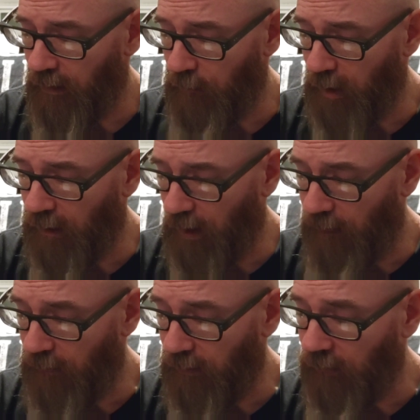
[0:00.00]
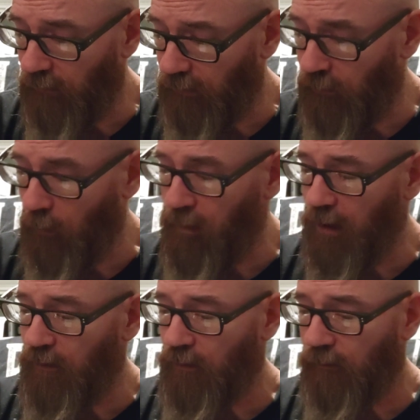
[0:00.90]
And my covenant shall
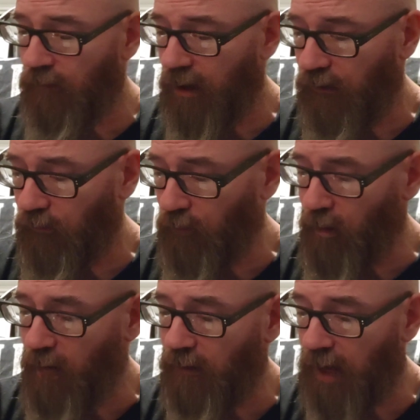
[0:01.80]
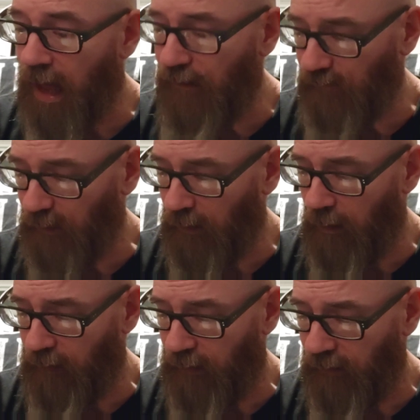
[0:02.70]
be in your flesh for an everlasting
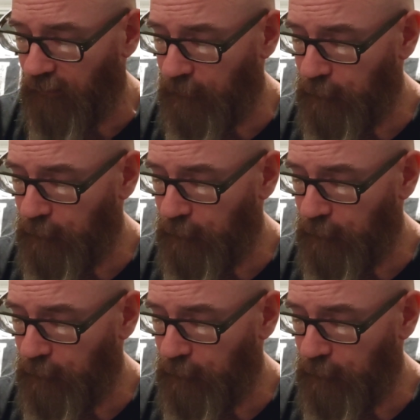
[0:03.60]
covenant.